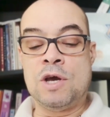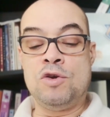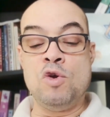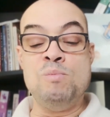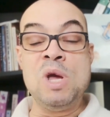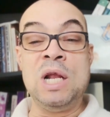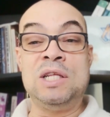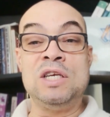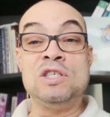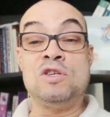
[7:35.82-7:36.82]

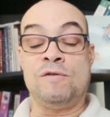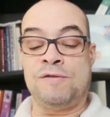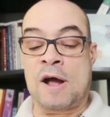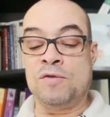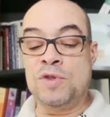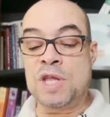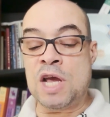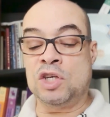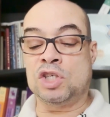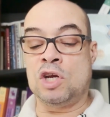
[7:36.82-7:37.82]
Humility is the
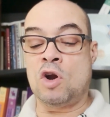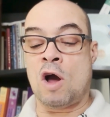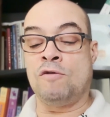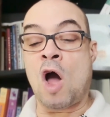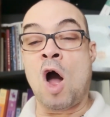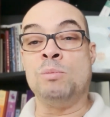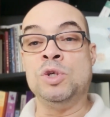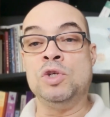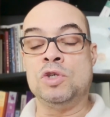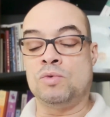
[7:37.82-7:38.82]
foundation of
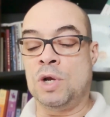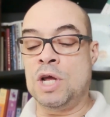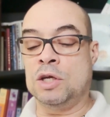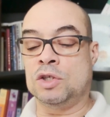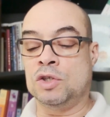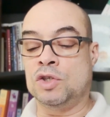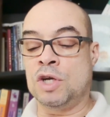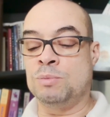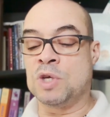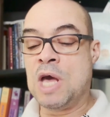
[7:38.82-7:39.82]
harmonious
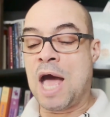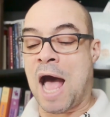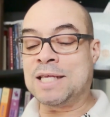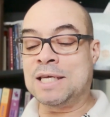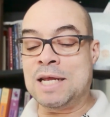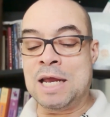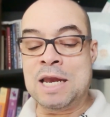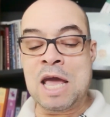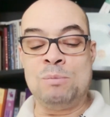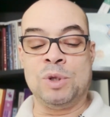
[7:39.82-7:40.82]
relationships, as it
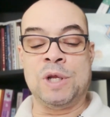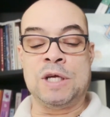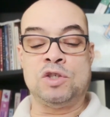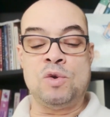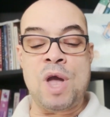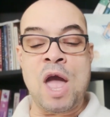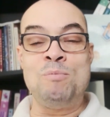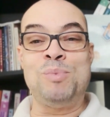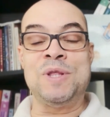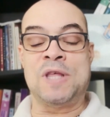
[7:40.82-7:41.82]
enables us to
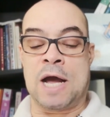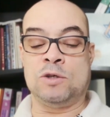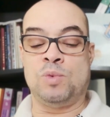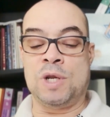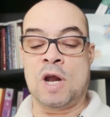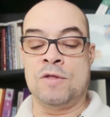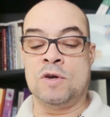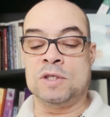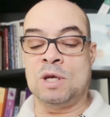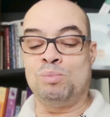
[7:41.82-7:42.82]
empathize with
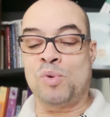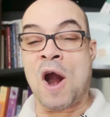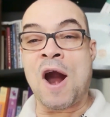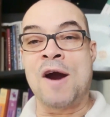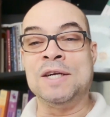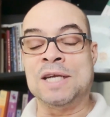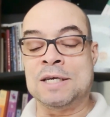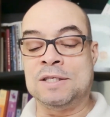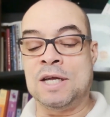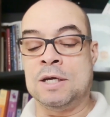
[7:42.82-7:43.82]
others and
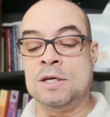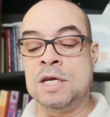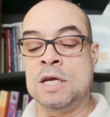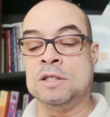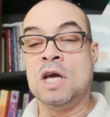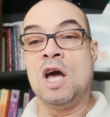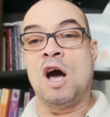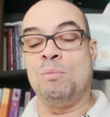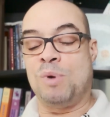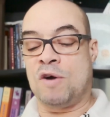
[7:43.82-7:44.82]
prioritize their needs
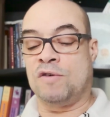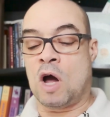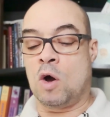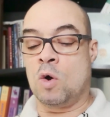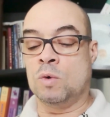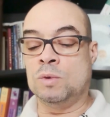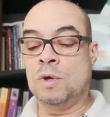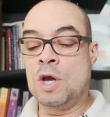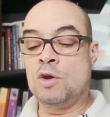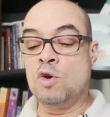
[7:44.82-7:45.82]
above our
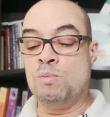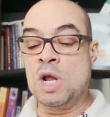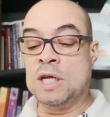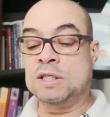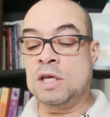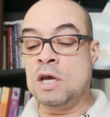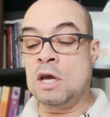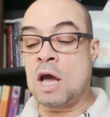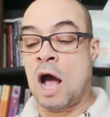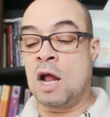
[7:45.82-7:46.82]
own.
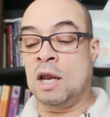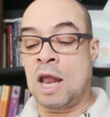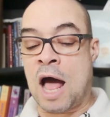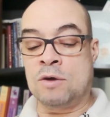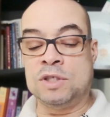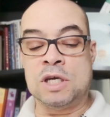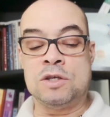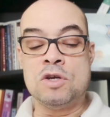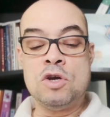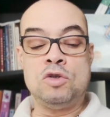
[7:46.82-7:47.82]
Humility allows
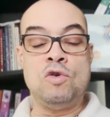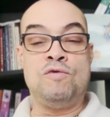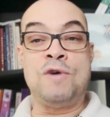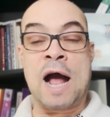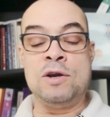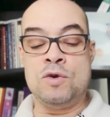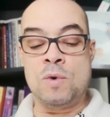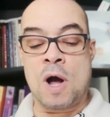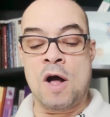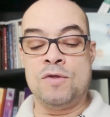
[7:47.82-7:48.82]
us to
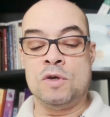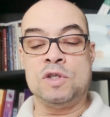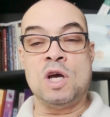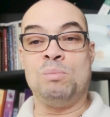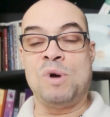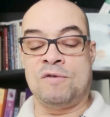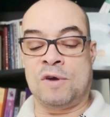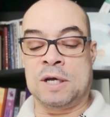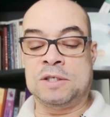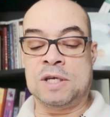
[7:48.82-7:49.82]
value others
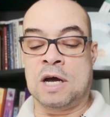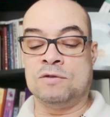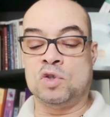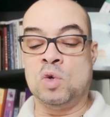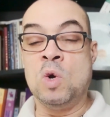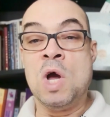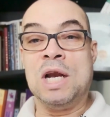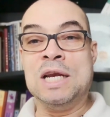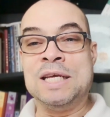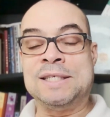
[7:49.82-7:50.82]
above ourselves, to
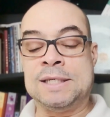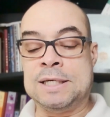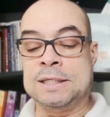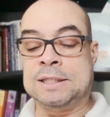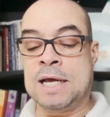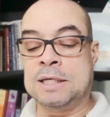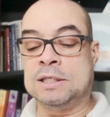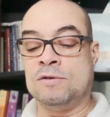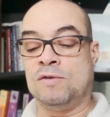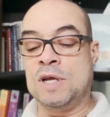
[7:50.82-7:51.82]
listen
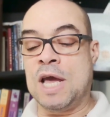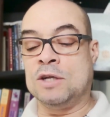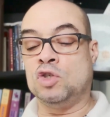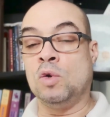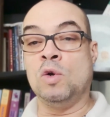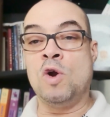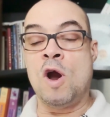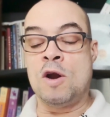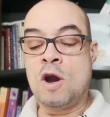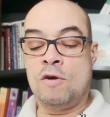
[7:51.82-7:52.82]
attentively, and to
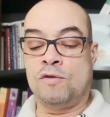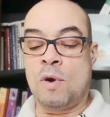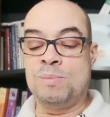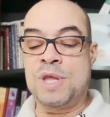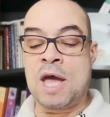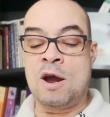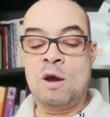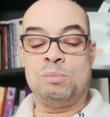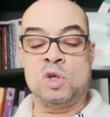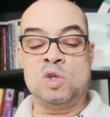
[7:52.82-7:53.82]
learn from their
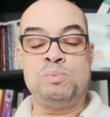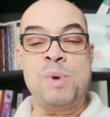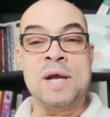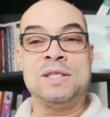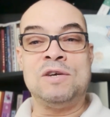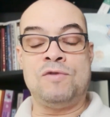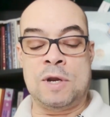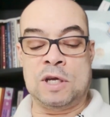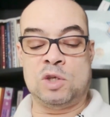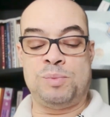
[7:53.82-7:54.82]
perspective
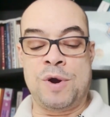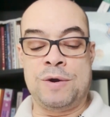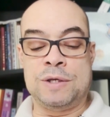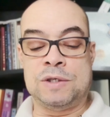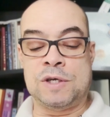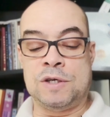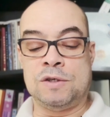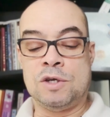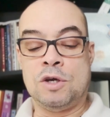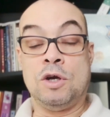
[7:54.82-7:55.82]
and
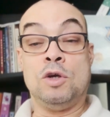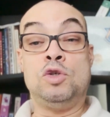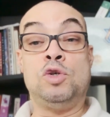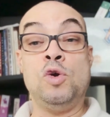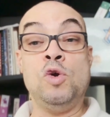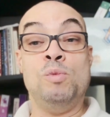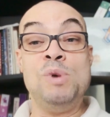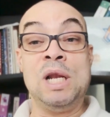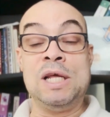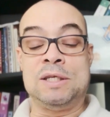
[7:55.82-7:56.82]
experiences. True
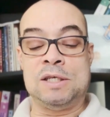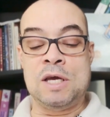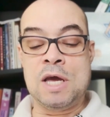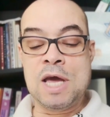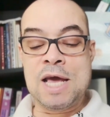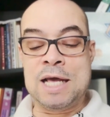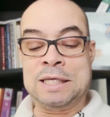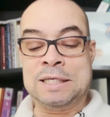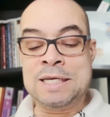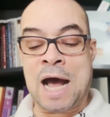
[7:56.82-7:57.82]
humility
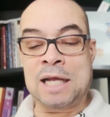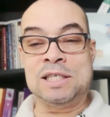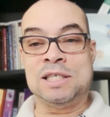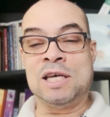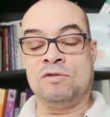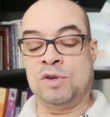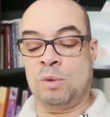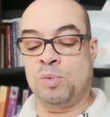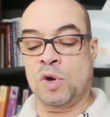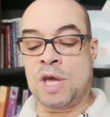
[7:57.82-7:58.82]
is not
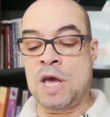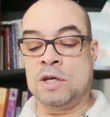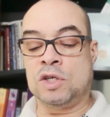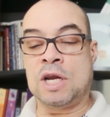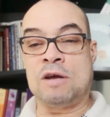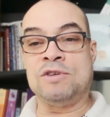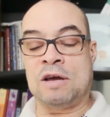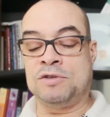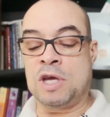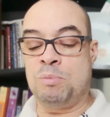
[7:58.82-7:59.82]
self-deprecation, as
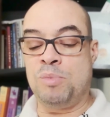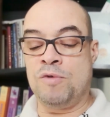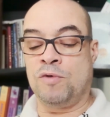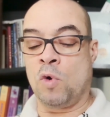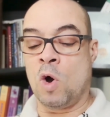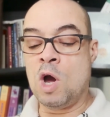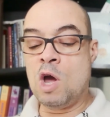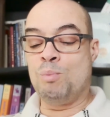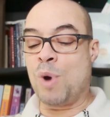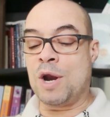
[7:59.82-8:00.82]
I've said before,
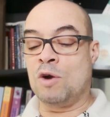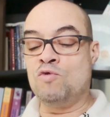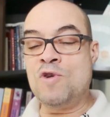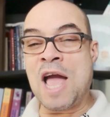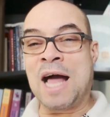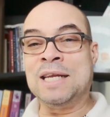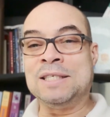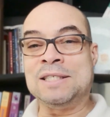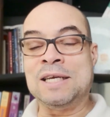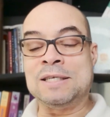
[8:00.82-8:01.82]
but a
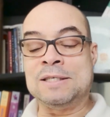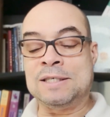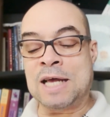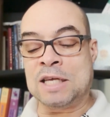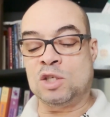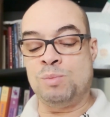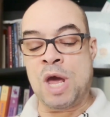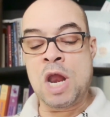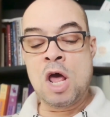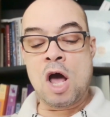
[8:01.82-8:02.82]
realistic
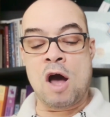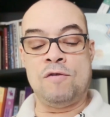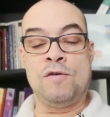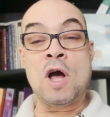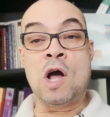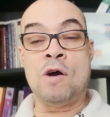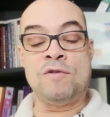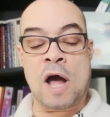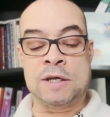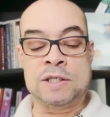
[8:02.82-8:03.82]
assessment of
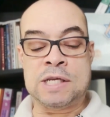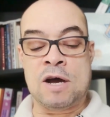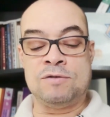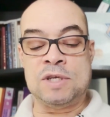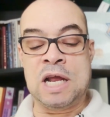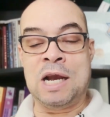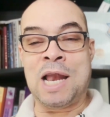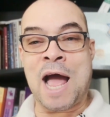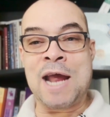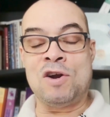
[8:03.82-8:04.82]
ourselves in
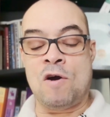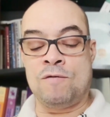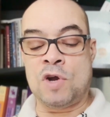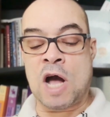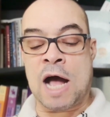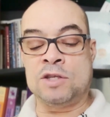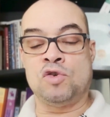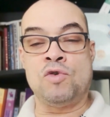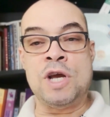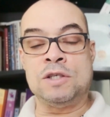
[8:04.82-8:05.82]
light of God's
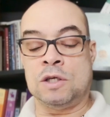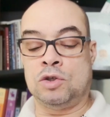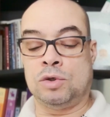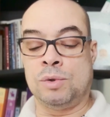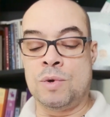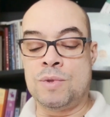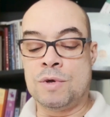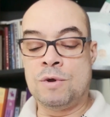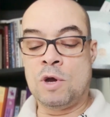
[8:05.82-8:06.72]
grace and truth.